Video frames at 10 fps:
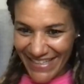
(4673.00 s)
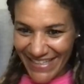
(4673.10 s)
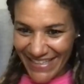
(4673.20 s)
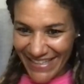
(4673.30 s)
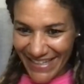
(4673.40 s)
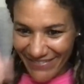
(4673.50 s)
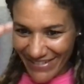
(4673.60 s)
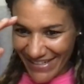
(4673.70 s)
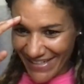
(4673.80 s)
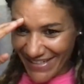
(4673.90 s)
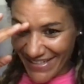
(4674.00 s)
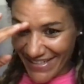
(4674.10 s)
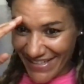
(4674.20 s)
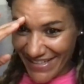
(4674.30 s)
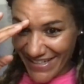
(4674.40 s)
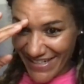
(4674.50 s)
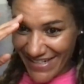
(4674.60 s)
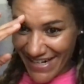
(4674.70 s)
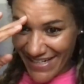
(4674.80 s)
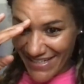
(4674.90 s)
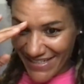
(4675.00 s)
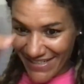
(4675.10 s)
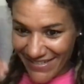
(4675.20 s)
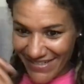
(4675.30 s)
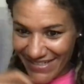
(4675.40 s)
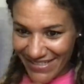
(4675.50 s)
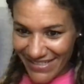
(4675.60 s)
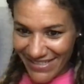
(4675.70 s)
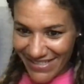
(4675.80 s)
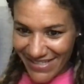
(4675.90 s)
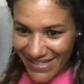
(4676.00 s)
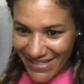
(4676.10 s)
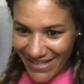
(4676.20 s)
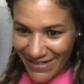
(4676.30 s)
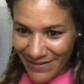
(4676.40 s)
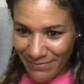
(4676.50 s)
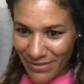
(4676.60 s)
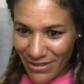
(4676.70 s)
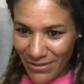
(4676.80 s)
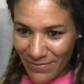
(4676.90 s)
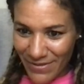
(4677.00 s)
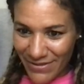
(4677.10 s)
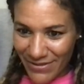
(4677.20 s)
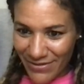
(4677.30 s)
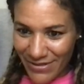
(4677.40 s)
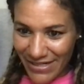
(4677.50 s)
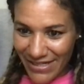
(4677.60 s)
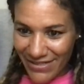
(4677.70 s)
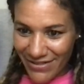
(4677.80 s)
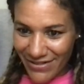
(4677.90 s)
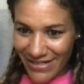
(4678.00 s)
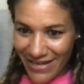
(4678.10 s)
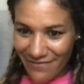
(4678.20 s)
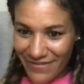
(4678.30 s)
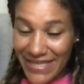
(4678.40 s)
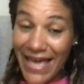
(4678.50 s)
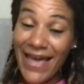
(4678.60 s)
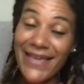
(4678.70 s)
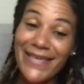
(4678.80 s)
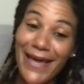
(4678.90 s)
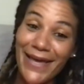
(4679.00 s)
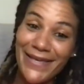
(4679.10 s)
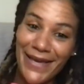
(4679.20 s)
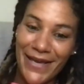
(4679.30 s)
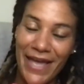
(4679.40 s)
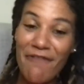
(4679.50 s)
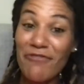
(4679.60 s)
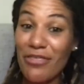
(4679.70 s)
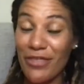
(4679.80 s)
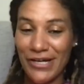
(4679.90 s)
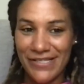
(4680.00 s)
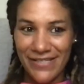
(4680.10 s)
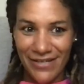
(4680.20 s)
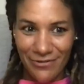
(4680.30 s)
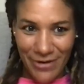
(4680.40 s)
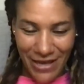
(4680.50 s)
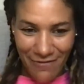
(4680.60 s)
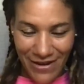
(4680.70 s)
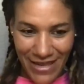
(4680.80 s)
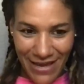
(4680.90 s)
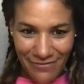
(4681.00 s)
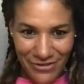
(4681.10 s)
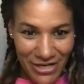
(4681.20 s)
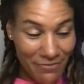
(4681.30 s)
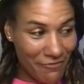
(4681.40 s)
yeah, man. Randy, greetings again. Big up you, glad you're on live. Yeah, yeah, yeah. Every Thursday we have a live stream